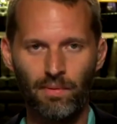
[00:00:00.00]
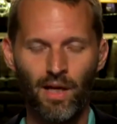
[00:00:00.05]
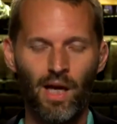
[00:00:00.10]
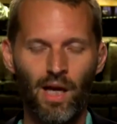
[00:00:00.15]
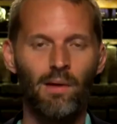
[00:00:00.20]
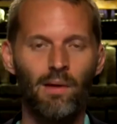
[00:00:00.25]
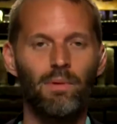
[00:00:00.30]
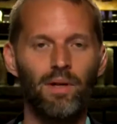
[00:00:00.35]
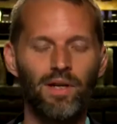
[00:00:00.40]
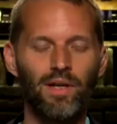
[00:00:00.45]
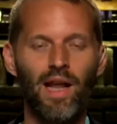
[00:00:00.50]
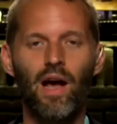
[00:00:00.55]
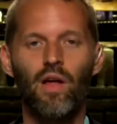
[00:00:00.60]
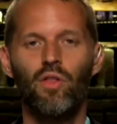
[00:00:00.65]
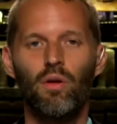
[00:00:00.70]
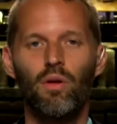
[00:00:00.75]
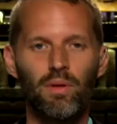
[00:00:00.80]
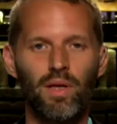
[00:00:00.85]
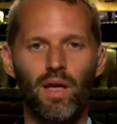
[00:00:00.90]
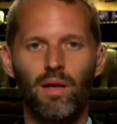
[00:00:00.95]
but now they'll
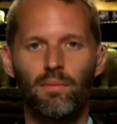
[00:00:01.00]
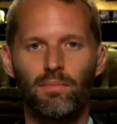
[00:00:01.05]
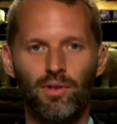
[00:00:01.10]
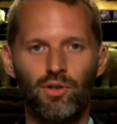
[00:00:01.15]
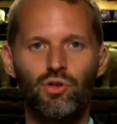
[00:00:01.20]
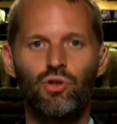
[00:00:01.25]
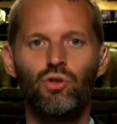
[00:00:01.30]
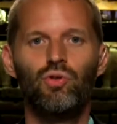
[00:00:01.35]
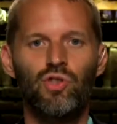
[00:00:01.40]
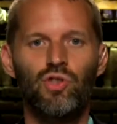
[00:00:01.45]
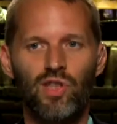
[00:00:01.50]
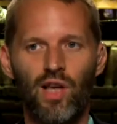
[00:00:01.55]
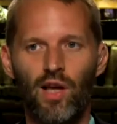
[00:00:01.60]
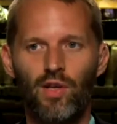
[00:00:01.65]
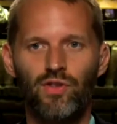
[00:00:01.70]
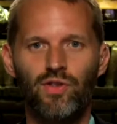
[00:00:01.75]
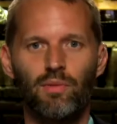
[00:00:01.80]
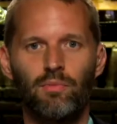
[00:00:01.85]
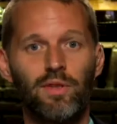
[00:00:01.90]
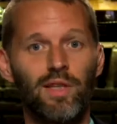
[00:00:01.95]
be able to sell some
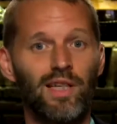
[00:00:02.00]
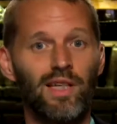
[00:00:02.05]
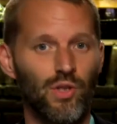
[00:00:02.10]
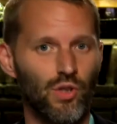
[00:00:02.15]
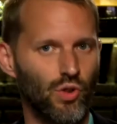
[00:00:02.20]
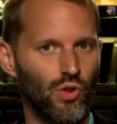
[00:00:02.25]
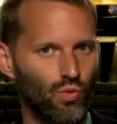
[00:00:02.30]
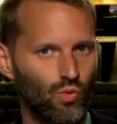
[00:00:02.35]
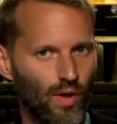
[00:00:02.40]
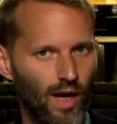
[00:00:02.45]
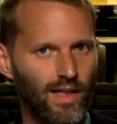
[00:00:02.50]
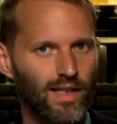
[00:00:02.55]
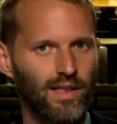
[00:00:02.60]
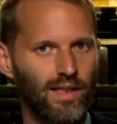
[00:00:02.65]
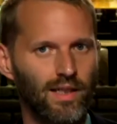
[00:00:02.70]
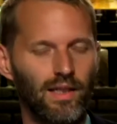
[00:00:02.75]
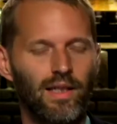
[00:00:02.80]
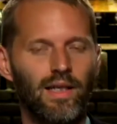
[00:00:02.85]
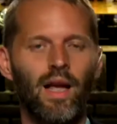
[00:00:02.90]
things directly,